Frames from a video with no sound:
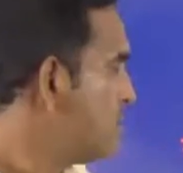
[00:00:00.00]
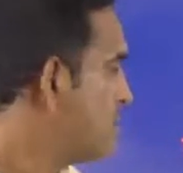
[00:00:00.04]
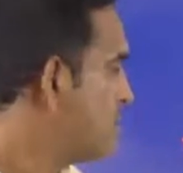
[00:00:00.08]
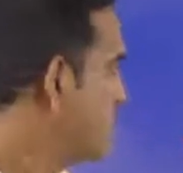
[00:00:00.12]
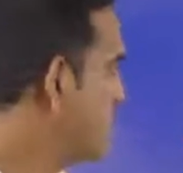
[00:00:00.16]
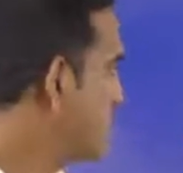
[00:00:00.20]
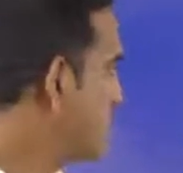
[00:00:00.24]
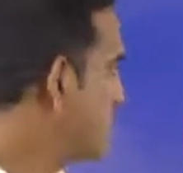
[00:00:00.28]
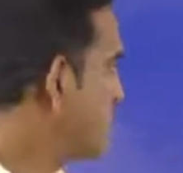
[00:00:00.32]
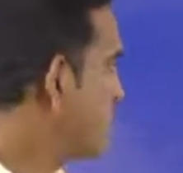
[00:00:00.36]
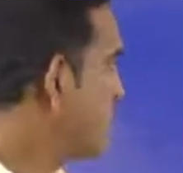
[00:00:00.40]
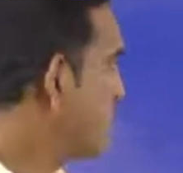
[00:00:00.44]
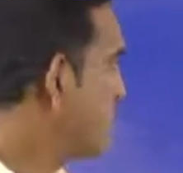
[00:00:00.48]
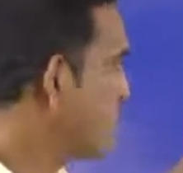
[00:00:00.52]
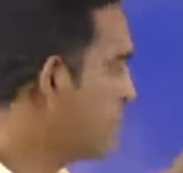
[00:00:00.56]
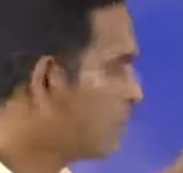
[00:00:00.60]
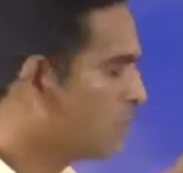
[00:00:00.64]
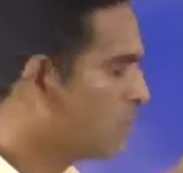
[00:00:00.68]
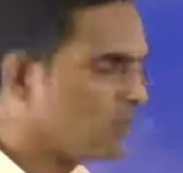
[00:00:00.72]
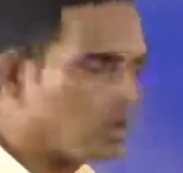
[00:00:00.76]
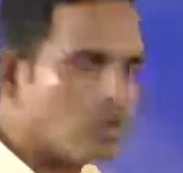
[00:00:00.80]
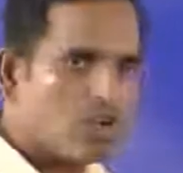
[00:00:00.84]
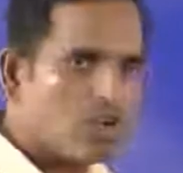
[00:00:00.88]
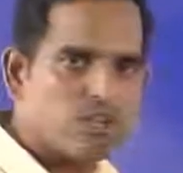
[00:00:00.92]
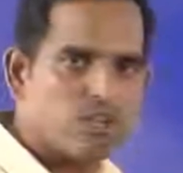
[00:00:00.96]
But when
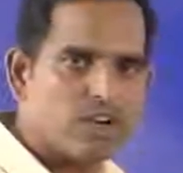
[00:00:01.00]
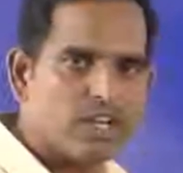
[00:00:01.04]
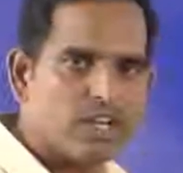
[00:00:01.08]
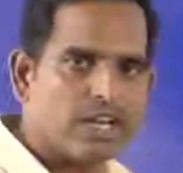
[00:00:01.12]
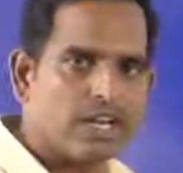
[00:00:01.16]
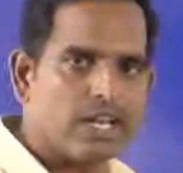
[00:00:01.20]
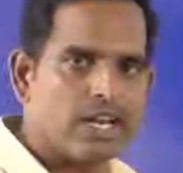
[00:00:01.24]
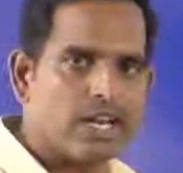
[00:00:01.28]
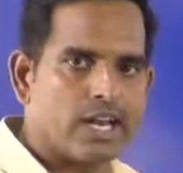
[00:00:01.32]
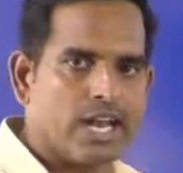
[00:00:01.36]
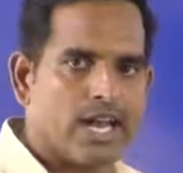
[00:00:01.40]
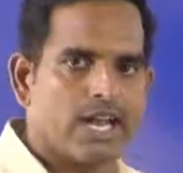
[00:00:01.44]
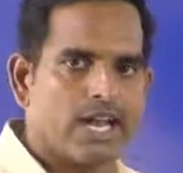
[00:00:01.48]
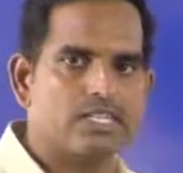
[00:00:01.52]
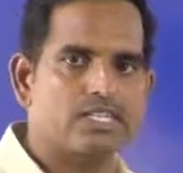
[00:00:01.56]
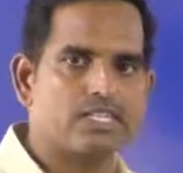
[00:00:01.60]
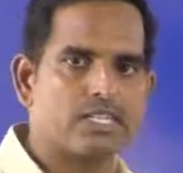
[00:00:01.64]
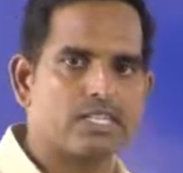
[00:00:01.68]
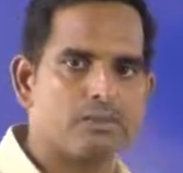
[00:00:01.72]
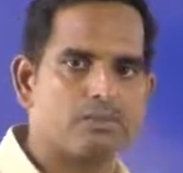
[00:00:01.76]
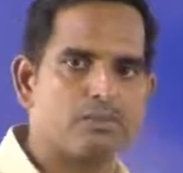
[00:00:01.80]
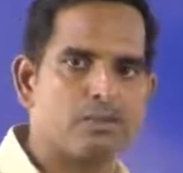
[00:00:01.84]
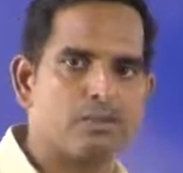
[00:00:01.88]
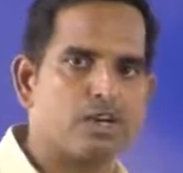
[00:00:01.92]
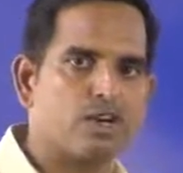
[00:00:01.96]
you go for a
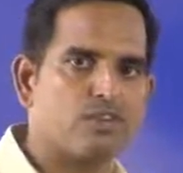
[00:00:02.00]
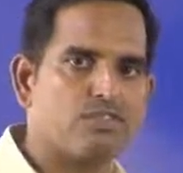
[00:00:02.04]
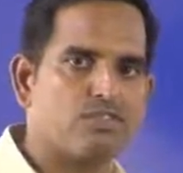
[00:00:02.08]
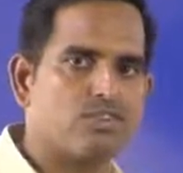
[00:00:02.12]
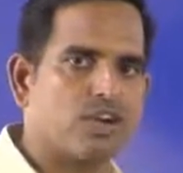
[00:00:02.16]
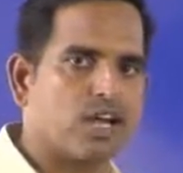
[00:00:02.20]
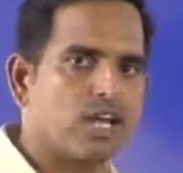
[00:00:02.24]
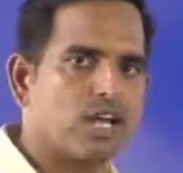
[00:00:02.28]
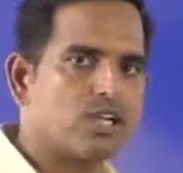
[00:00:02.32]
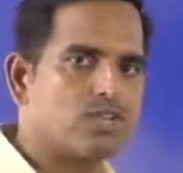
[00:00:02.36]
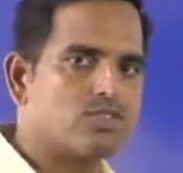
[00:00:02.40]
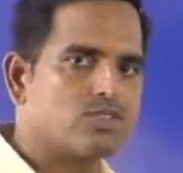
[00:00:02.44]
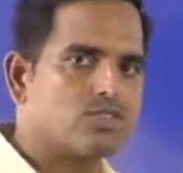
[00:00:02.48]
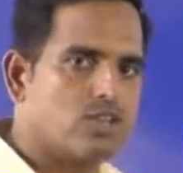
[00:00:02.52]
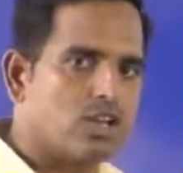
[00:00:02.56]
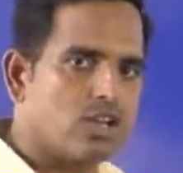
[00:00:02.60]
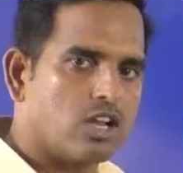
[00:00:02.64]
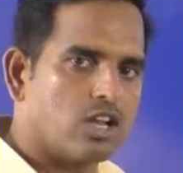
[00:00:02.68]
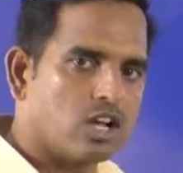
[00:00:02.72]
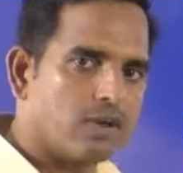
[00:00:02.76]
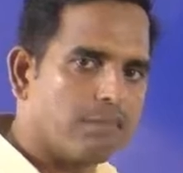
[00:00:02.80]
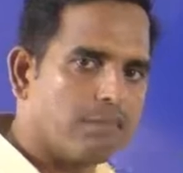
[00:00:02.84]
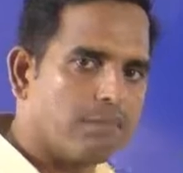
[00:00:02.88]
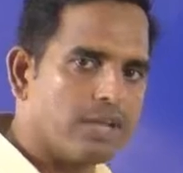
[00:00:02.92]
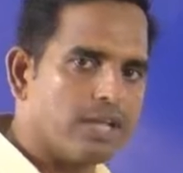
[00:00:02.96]
large number of values, you
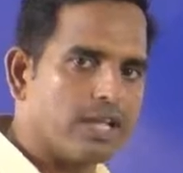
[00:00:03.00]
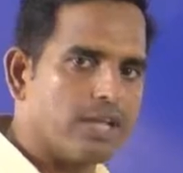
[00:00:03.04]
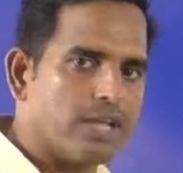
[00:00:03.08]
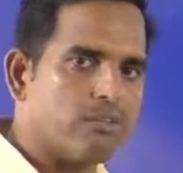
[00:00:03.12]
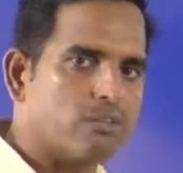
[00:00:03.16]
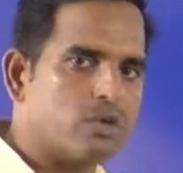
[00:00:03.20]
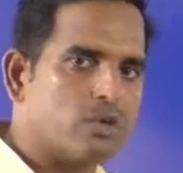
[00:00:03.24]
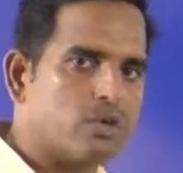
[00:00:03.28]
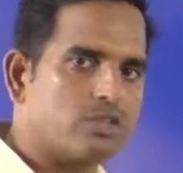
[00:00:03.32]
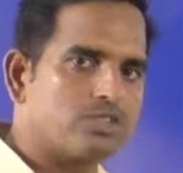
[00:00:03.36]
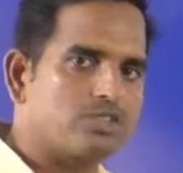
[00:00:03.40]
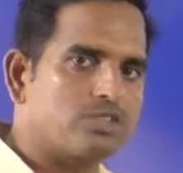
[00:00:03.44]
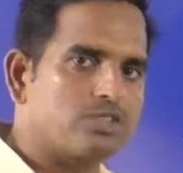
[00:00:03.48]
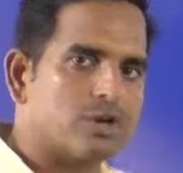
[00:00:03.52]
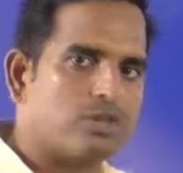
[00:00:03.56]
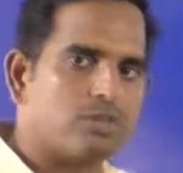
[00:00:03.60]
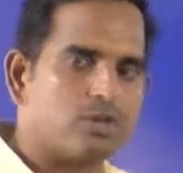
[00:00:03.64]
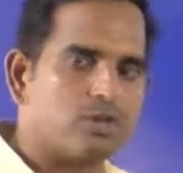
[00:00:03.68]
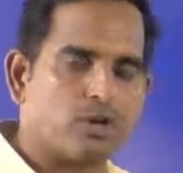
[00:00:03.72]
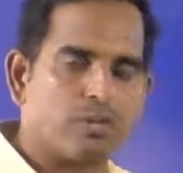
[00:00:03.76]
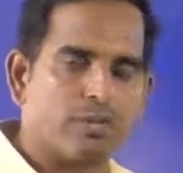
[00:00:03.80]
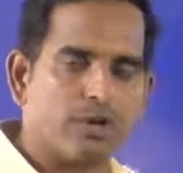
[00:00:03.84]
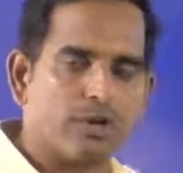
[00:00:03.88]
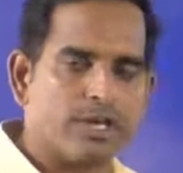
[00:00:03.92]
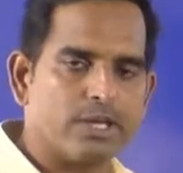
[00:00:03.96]
will not be able to
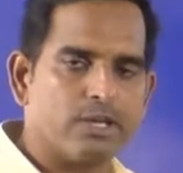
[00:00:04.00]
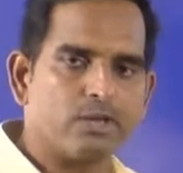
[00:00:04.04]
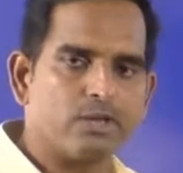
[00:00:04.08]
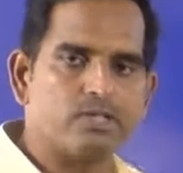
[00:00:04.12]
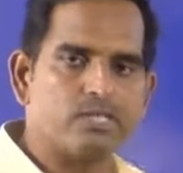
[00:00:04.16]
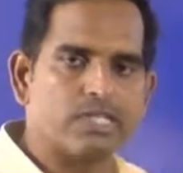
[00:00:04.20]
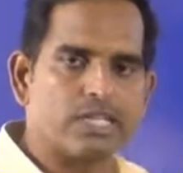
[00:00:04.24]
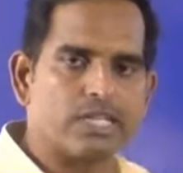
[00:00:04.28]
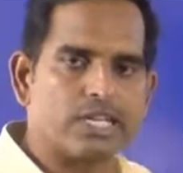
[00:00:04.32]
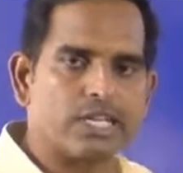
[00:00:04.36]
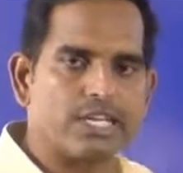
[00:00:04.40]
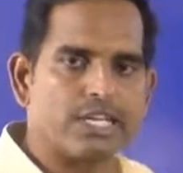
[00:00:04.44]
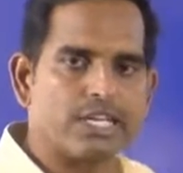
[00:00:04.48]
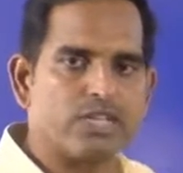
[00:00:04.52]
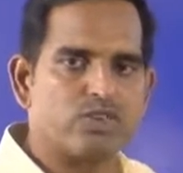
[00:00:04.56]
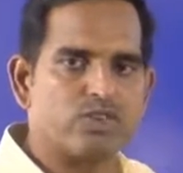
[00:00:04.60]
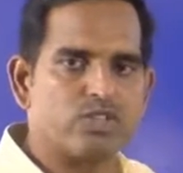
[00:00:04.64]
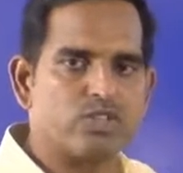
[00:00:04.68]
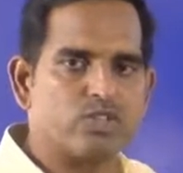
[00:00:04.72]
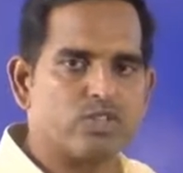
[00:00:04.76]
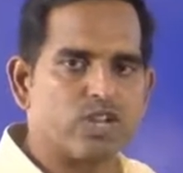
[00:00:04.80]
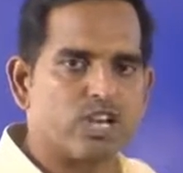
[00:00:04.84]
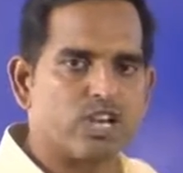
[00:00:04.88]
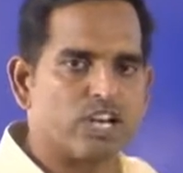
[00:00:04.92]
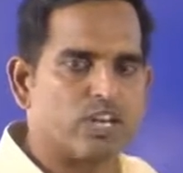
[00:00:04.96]
support by using
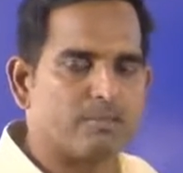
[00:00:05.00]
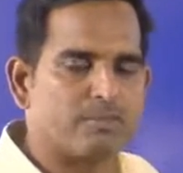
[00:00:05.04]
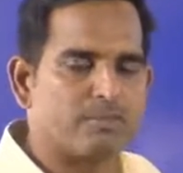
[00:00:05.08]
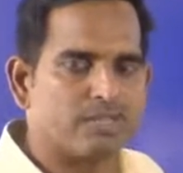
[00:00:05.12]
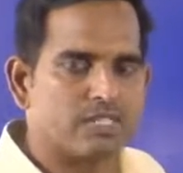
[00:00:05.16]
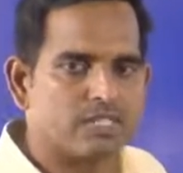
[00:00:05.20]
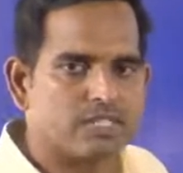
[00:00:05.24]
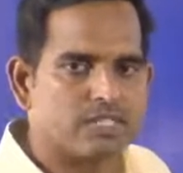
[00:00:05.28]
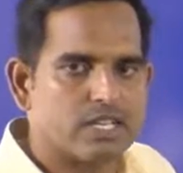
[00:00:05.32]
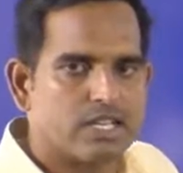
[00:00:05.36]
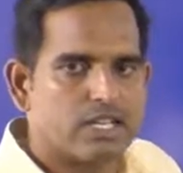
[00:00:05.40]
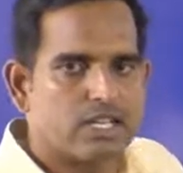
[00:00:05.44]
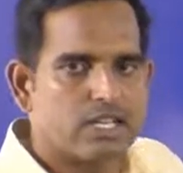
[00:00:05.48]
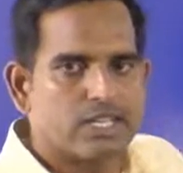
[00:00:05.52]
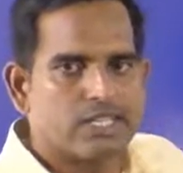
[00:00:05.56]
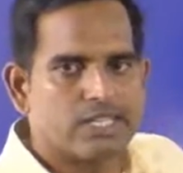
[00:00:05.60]
individual elements.